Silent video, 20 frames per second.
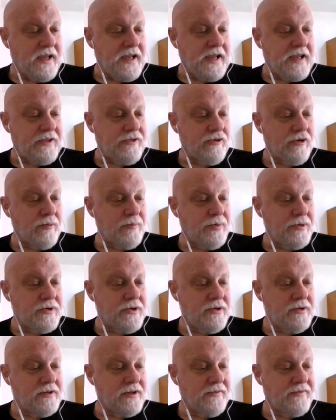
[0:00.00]
Either a book
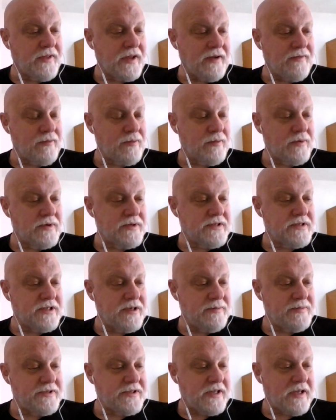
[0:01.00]
you love that everyone
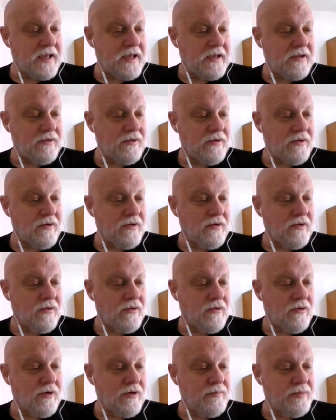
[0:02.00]
seems to hate,
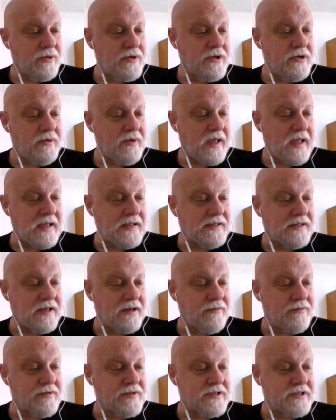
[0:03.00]
or a book you hate that
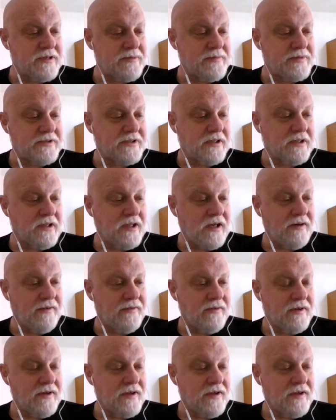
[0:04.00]
everyone seems to love.